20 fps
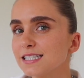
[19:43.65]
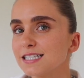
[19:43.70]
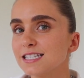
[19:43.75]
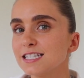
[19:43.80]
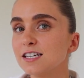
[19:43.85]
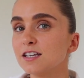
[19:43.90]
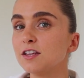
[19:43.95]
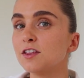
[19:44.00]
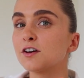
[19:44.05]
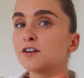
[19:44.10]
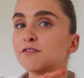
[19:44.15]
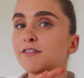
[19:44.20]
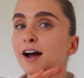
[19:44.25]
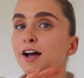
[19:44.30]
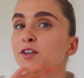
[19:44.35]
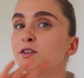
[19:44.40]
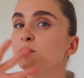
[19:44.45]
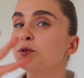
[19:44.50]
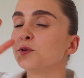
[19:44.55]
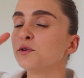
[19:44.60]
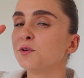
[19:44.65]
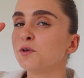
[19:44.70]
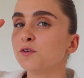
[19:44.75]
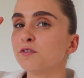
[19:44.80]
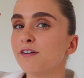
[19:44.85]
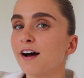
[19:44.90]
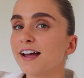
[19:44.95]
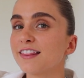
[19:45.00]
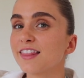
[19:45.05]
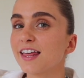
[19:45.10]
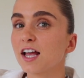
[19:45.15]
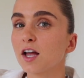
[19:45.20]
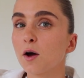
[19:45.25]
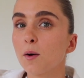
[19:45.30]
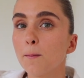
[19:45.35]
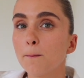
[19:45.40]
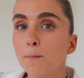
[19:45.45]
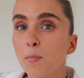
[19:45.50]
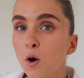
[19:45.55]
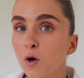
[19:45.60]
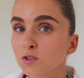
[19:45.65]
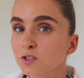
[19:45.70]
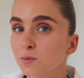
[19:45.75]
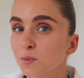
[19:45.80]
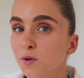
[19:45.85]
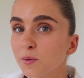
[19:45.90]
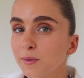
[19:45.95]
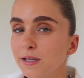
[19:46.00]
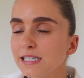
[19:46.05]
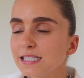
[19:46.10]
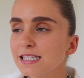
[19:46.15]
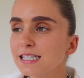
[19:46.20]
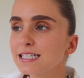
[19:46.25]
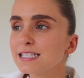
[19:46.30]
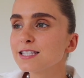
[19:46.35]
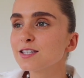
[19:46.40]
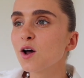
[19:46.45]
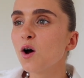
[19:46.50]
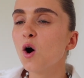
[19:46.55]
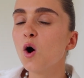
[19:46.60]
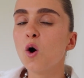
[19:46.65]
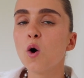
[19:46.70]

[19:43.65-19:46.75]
It's either find you, you find like multiple pieces